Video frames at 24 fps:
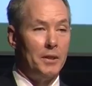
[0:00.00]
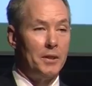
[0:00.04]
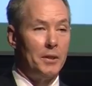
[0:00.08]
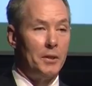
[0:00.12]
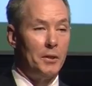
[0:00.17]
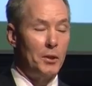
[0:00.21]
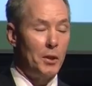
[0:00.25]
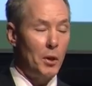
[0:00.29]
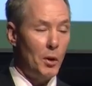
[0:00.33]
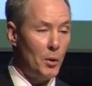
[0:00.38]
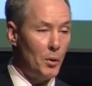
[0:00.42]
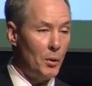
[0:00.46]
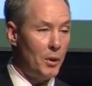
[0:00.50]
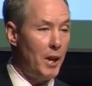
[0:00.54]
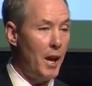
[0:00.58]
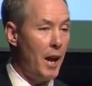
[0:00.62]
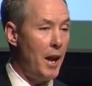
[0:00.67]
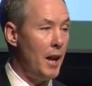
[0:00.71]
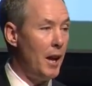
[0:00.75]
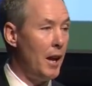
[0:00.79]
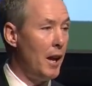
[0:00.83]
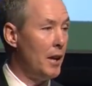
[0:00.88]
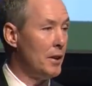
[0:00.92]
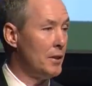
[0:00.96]
is total
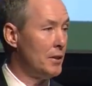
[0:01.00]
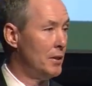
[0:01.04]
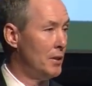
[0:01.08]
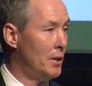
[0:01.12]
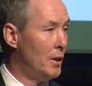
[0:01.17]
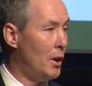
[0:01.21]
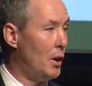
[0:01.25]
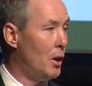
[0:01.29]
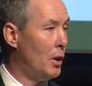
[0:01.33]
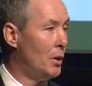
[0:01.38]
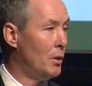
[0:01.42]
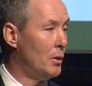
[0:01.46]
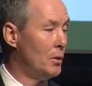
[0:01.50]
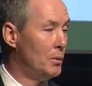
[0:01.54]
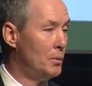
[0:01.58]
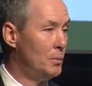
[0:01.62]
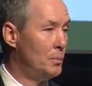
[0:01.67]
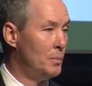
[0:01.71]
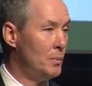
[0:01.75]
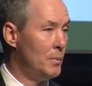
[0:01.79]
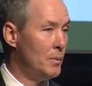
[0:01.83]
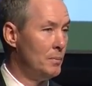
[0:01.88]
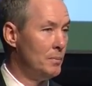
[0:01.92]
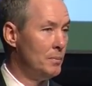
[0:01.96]
chaos and all
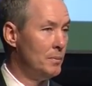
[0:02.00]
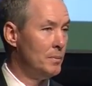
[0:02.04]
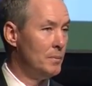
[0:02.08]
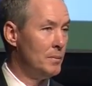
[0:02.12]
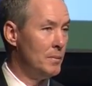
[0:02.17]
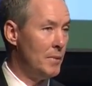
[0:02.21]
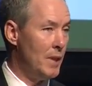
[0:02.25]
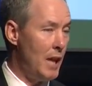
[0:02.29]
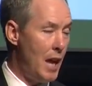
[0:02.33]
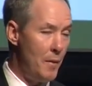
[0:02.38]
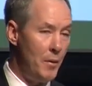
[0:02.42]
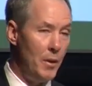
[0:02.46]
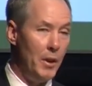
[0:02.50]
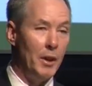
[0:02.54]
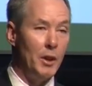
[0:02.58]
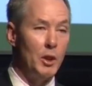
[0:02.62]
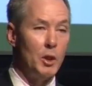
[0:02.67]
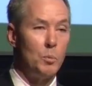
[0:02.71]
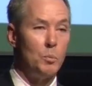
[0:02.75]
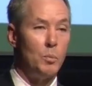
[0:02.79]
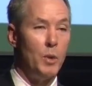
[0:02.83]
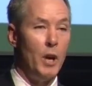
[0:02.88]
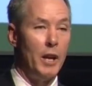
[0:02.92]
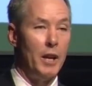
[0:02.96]
everything
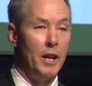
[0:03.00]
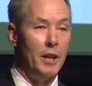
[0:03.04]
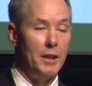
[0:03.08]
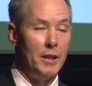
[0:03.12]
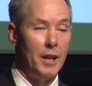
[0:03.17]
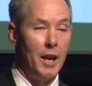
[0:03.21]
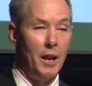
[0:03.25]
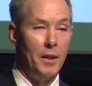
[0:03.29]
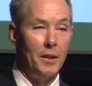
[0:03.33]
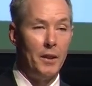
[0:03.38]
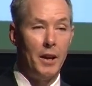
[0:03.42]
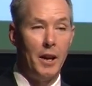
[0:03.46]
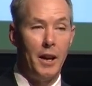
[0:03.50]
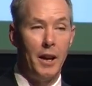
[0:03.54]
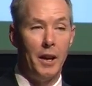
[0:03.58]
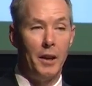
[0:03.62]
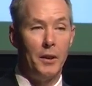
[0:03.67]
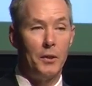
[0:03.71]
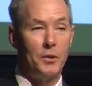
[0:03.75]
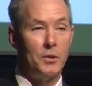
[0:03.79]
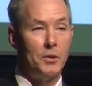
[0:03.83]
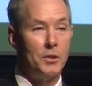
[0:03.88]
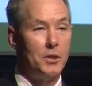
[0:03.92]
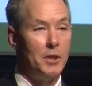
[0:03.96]
is breaking down the
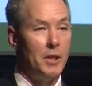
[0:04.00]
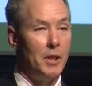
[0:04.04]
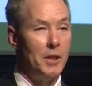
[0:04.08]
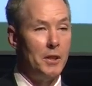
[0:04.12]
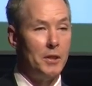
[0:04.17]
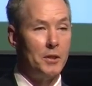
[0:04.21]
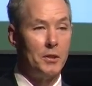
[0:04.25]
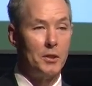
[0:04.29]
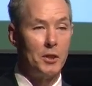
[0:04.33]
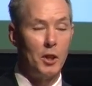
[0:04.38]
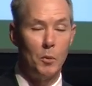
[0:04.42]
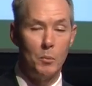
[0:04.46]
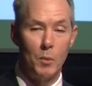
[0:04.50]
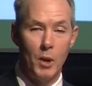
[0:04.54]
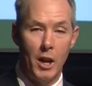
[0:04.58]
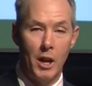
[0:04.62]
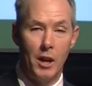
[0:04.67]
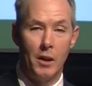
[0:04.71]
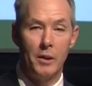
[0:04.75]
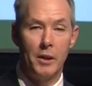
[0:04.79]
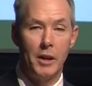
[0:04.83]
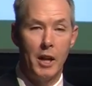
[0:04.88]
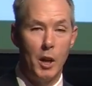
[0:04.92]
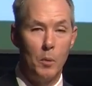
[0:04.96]
house, she is
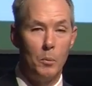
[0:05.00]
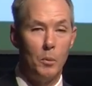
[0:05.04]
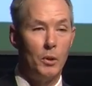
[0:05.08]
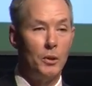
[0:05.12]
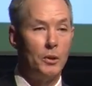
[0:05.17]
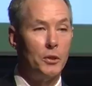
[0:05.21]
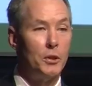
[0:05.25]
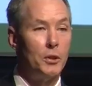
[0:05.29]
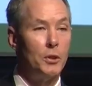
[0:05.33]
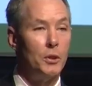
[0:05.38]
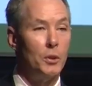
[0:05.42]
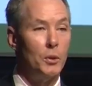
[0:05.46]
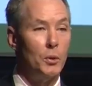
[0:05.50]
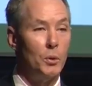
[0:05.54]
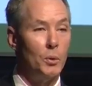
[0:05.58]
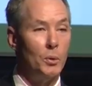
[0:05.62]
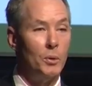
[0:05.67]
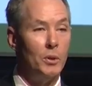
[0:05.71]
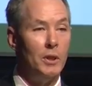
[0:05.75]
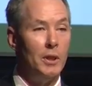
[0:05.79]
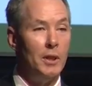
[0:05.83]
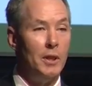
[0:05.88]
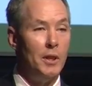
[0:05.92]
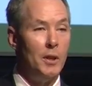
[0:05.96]
somehow able
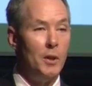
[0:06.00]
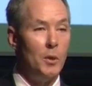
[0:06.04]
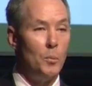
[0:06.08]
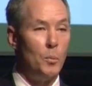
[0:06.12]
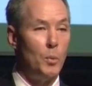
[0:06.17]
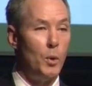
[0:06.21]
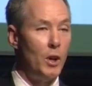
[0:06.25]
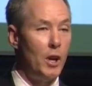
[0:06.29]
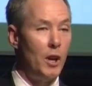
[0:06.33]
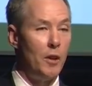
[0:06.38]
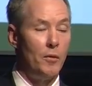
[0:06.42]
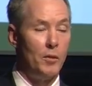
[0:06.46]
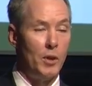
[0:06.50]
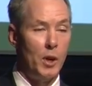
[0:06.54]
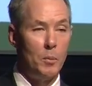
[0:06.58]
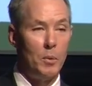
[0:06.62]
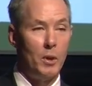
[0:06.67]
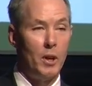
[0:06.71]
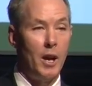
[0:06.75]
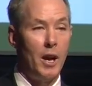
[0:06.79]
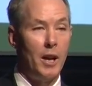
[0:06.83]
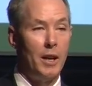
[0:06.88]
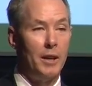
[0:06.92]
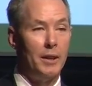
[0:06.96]
to put a
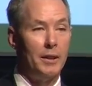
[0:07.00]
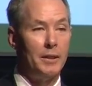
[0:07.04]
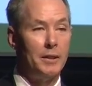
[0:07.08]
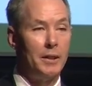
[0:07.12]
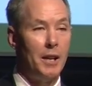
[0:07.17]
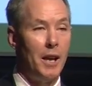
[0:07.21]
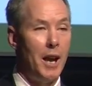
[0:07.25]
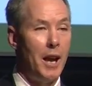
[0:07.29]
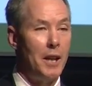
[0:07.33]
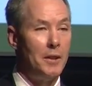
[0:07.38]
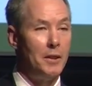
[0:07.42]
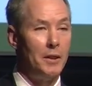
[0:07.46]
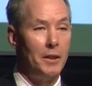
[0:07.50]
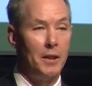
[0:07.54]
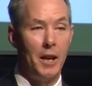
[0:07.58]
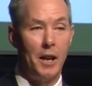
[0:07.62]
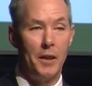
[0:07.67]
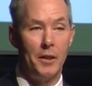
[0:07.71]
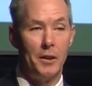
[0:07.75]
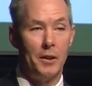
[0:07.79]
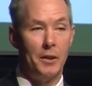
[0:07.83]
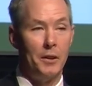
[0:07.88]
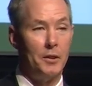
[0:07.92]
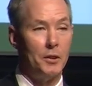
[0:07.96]
ribbon on it, tie it
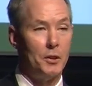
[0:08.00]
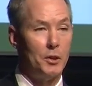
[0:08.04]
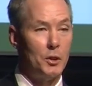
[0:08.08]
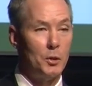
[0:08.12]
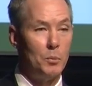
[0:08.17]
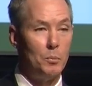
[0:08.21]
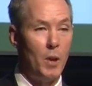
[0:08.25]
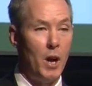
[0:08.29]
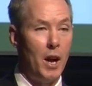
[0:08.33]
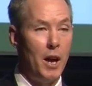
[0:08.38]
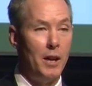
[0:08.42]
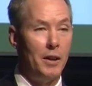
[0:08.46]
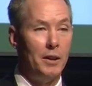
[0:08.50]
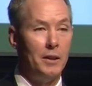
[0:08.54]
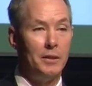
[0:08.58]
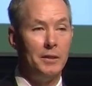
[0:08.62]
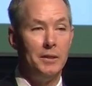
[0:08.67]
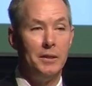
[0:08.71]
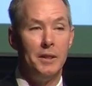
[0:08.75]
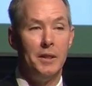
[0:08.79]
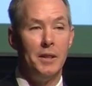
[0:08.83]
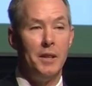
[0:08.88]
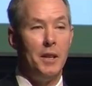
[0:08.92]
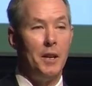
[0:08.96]
together, and
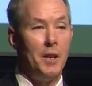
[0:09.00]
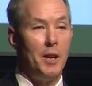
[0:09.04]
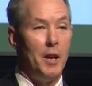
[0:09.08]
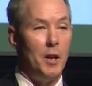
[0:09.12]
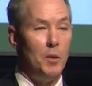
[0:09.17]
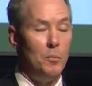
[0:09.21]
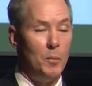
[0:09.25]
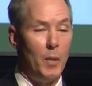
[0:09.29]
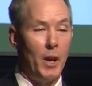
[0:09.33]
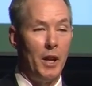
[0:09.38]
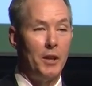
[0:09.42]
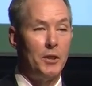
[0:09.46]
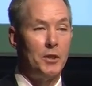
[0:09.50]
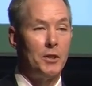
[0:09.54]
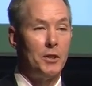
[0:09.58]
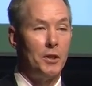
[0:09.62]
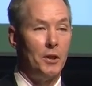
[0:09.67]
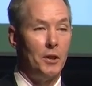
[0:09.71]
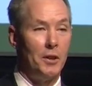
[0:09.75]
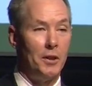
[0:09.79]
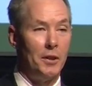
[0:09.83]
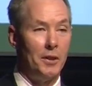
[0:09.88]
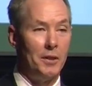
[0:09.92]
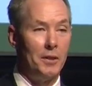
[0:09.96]
smile, and make
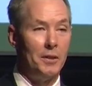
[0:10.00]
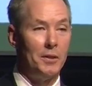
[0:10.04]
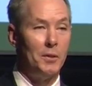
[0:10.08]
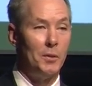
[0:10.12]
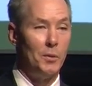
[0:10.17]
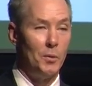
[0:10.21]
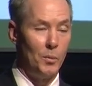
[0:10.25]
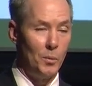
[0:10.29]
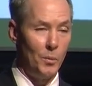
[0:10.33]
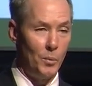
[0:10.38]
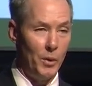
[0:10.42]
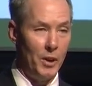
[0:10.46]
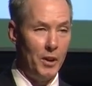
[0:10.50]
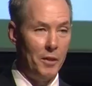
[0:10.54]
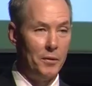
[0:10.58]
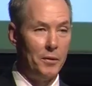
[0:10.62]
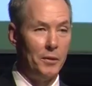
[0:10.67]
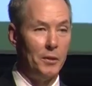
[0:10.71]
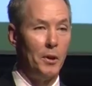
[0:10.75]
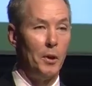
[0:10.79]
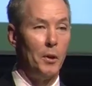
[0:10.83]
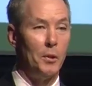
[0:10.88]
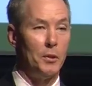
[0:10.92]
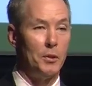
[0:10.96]
sure we
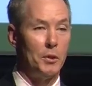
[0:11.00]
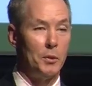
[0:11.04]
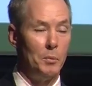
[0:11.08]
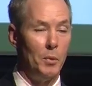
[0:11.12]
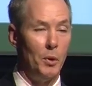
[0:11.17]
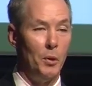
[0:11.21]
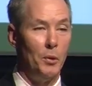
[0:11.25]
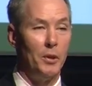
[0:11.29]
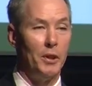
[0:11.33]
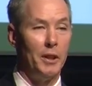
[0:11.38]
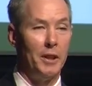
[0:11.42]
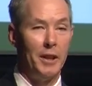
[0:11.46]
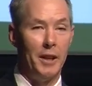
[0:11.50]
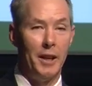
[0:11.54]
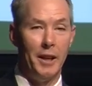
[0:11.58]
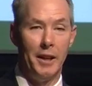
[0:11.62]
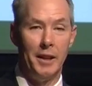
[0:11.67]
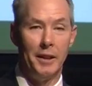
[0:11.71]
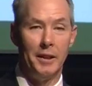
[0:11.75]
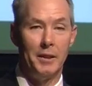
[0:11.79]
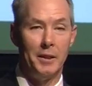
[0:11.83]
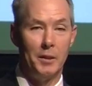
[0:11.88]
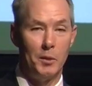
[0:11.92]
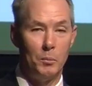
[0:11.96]
flow smoothly,
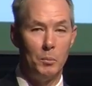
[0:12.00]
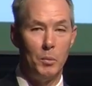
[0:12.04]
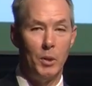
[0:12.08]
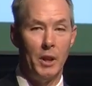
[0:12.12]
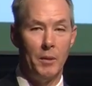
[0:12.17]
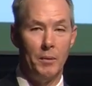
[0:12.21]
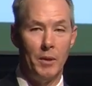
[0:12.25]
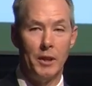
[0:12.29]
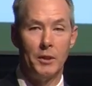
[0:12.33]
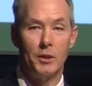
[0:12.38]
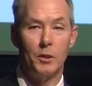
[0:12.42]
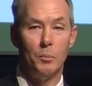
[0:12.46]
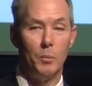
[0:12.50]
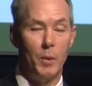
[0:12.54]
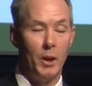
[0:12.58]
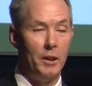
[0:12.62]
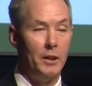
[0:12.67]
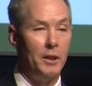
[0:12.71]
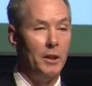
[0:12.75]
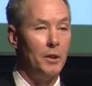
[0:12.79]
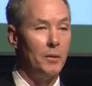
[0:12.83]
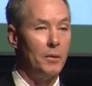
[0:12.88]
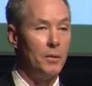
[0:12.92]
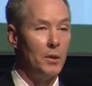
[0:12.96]
and believe me, that's a
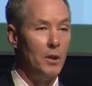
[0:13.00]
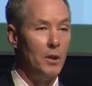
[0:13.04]
big deal